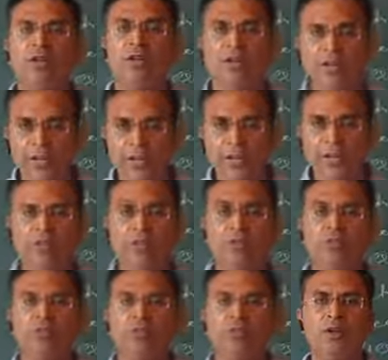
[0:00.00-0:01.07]

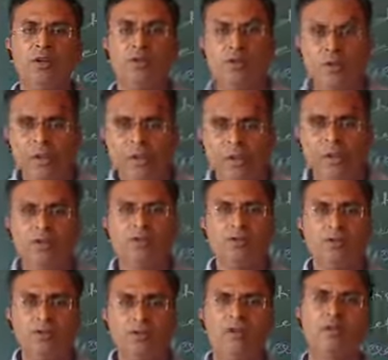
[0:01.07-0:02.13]
inherit, we
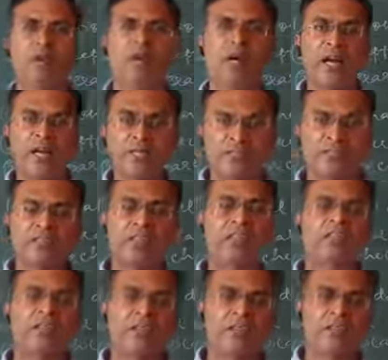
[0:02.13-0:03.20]
need to access
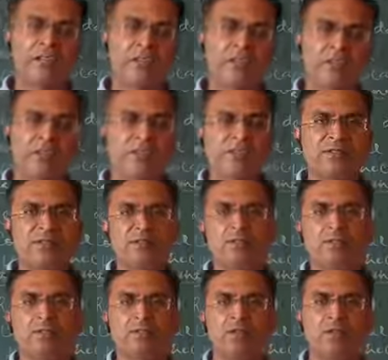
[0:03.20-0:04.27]
that database,
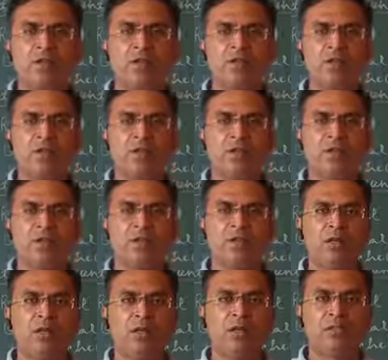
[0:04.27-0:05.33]

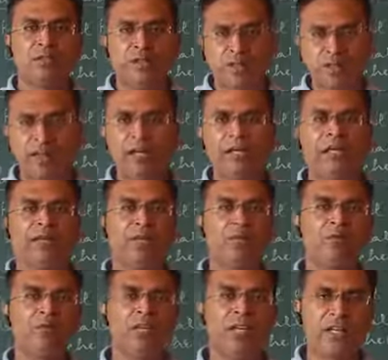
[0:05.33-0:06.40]
then directly
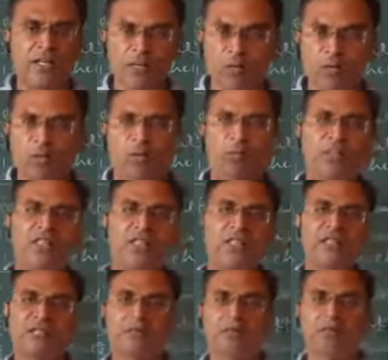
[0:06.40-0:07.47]
we can open
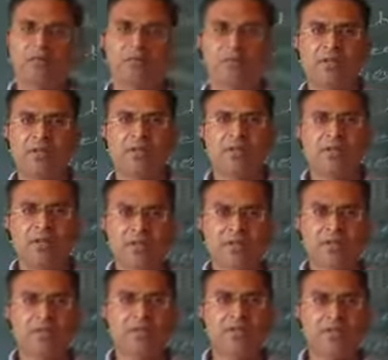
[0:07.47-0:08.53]
that software,
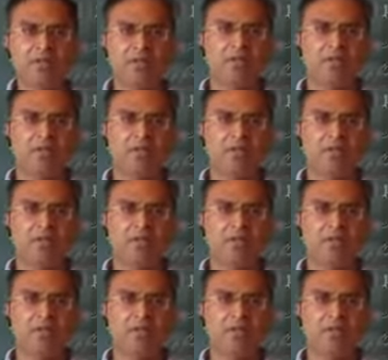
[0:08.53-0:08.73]
directly we can